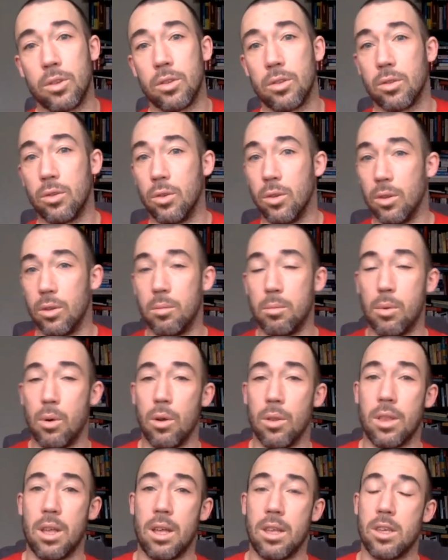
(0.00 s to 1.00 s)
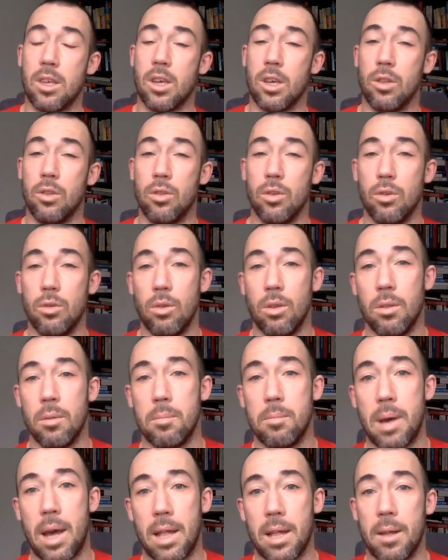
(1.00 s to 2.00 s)
So the more that you can do, the
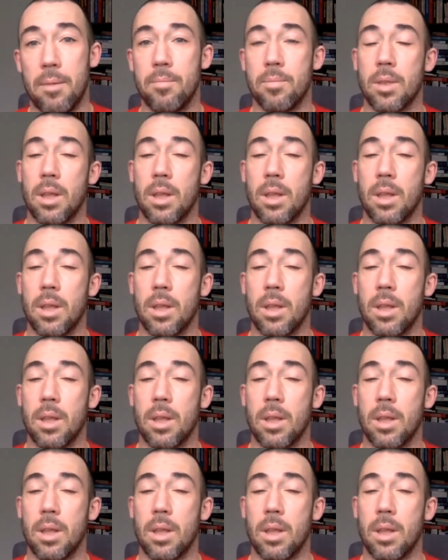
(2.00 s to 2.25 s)
better.